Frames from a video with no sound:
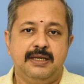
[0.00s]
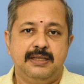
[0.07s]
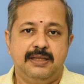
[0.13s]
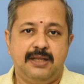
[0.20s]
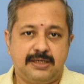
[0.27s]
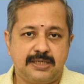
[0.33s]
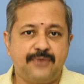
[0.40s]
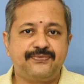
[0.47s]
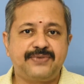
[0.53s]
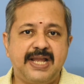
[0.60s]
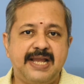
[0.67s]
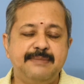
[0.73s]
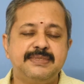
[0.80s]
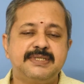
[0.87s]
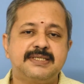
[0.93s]
A lot of
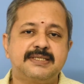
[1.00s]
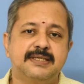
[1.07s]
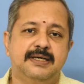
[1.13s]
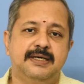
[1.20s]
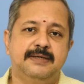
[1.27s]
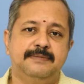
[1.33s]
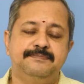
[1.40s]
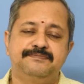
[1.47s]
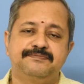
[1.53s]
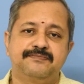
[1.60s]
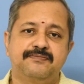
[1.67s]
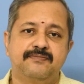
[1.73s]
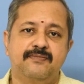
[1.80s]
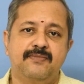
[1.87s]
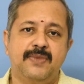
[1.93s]
times,
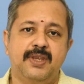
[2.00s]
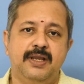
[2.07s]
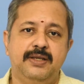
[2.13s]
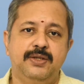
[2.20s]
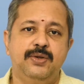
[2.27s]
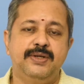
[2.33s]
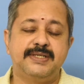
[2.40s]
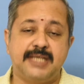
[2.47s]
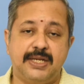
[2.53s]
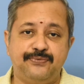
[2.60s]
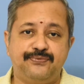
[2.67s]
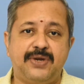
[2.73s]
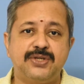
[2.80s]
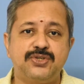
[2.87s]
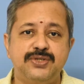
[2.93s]
it's
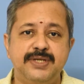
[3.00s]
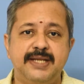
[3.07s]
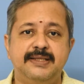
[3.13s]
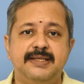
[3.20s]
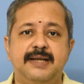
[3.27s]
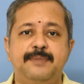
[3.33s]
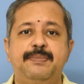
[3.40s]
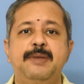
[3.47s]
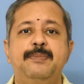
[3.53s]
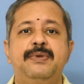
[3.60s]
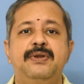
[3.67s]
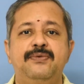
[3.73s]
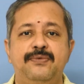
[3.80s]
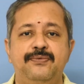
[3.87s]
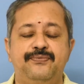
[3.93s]
unfortunate that
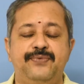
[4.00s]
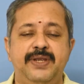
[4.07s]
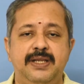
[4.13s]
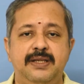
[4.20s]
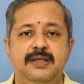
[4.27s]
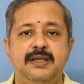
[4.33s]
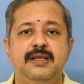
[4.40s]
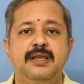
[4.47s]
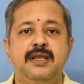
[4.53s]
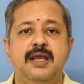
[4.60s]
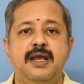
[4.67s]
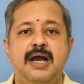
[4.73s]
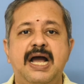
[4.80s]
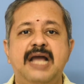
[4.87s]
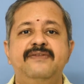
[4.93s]
people feel
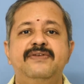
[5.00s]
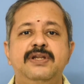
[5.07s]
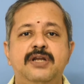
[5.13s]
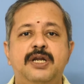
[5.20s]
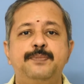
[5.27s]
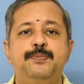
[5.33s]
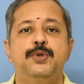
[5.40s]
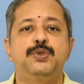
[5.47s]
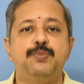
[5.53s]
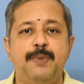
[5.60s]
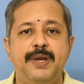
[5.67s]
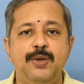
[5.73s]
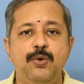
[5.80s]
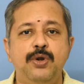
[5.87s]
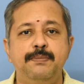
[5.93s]
I will not put my
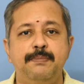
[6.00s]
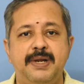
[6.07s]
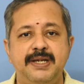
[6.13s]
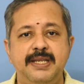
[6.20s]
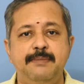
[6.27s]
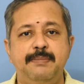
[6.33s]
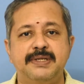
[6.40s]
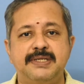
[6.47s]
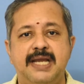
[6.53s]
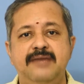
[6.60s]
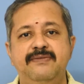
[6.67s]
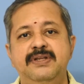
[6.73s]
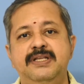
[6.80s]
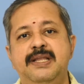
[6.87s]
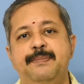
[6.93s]
own money, but I
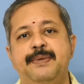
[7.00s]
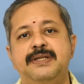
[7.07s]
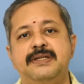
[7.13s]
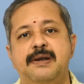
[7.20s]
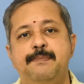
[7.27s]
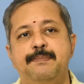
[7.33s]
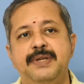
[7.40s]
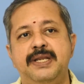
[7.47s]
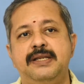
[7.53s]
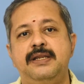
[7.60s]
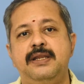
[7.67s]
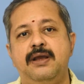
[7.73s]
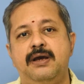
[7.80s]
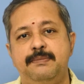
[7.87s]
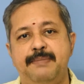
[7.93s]
will depend
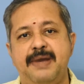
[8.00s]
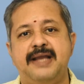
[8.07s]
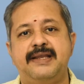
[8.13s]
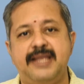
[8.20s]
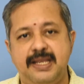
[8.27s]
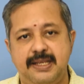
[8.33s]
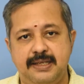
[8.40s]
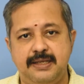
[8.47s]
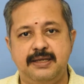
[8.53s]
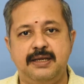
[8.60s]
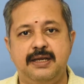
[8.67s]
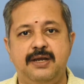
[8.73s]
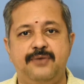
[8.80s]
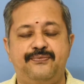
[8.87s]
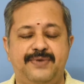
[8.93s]
completely on banking
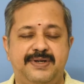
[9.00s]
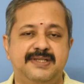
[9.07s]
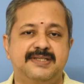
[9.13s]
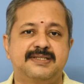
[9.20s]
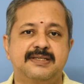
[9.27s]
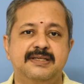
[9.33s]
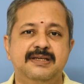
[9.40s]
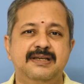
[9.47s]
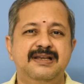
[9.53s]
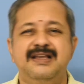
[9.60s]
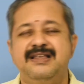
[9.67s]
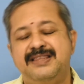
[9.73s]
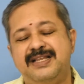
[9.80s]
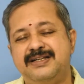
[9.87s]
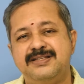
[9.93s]
funds.
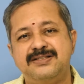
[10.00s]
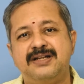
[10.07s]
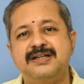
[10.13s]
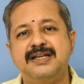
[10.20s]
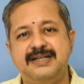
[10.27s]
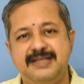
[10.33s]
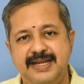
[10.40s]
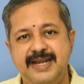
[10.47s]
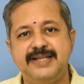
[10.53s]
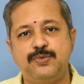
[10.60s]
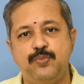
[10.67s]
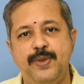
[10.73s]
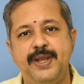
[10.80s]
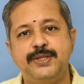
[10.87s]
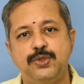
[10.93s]
That is not a great
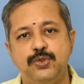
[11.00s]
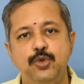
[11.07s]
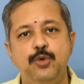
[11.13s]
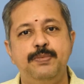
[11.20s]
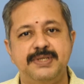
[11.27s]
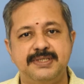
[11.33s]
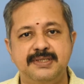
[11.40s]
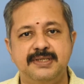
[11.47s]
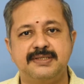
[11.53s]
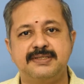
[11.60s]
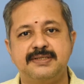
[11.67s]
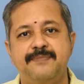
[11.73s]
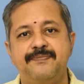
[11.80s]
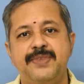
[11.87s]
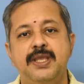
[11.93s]
way to do
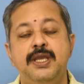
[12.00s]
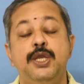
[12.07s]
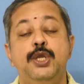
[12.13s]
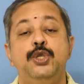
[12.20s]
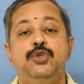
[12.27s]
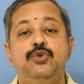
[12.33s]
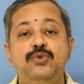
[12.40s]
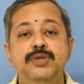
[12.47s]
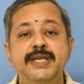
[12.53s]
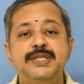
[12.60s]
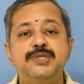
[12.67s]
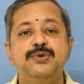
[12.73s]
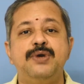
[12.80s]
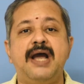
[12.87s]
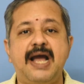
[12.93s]
business. You need
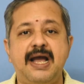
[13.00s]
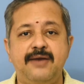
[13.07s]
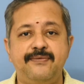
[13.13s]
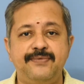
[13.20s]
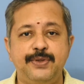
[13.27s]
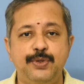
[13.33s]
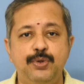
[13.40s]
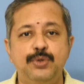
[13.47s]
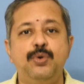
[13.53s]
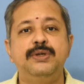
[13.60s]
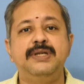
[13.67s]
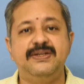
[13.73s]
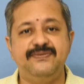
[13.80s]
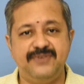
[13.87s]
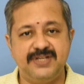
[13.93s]
to have your own
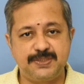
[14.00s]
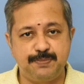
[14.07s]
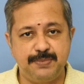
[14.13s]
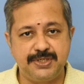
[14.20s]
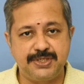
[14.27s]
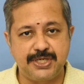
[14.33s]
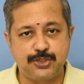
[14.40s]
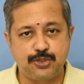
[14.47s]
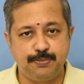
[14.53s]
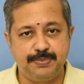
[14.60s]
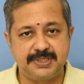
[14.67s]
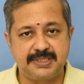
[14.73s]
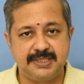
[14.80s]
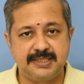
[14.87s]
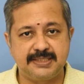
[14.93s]
investment into
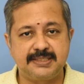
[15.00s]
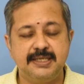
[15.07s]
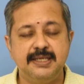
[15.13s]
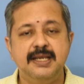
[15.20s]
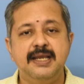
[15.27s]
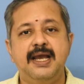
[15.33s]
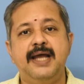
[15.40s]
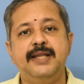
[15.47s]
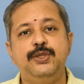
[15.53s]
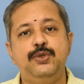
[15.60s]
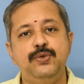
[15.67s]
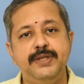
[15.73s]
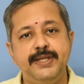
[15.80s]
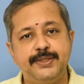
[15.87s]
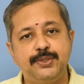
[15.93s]
business, and you
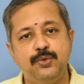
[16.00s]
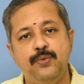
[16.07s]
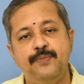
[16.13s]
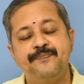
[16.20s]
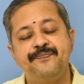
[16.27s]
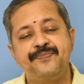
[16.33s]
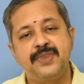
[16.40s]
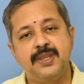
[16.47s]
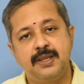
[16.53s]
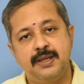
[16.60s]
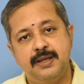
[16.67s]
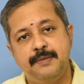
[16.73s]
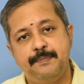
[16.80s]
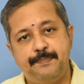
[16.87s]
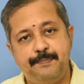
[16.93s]
need to
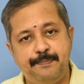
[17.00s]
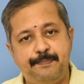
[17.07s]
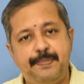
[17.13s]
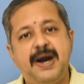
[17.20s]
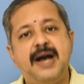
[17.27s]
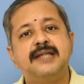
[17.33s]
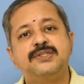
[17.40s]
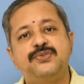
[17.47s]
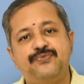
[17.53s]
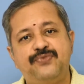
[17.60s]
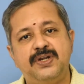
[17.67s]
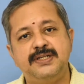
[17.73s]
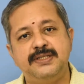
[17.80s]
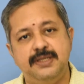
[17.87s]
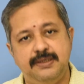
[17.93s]
part
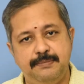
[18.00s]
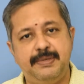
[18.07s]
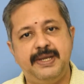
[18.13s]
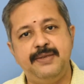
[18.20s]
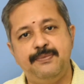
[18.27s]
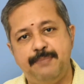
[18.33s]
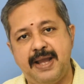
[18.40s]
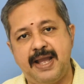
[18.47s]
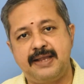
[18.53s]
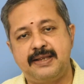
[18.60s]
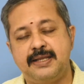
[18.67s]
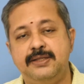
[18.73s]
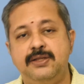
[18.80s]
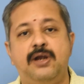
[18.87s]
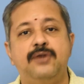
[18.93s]
fund by bank
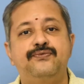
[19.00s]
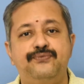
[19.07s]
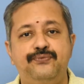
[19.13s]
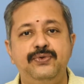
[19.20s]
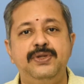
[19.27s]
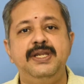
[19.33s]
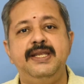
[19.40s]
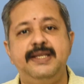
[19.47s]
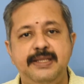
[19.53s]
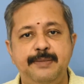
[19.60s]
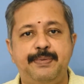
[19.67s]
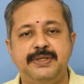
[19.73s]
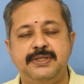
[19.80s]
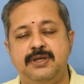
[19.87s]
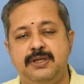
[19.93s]
and not fully
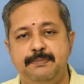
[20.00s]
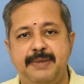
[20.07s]
depend on